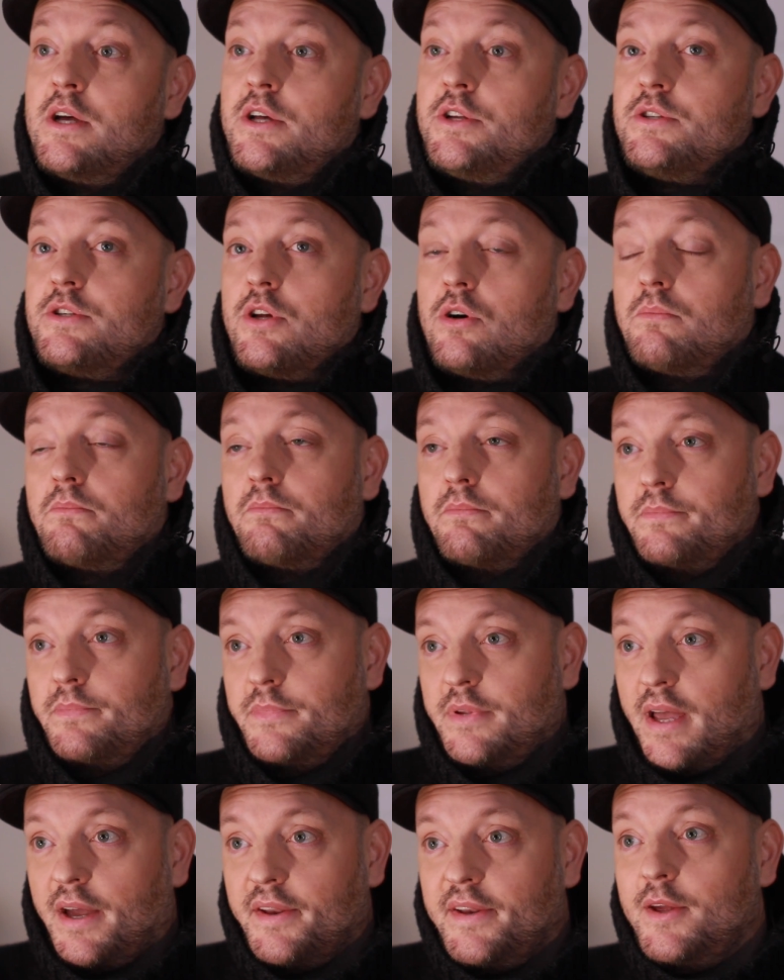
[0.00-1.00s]
So
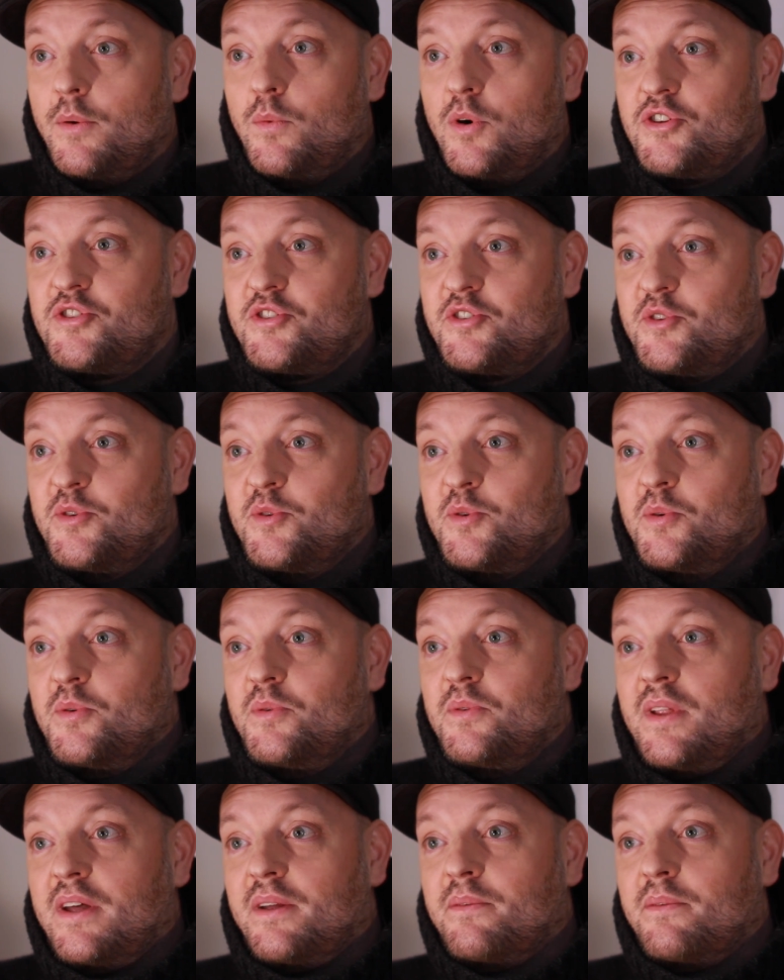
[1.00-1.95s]
the idea was to